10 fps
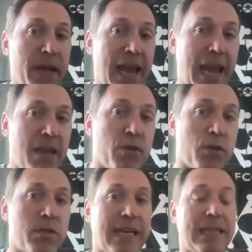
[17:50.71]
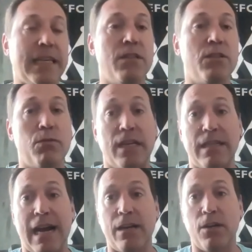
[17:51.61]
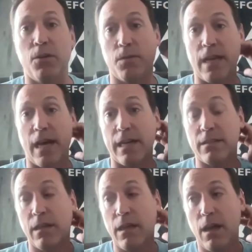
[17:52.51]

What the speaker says: behaviors that lead to an attacker that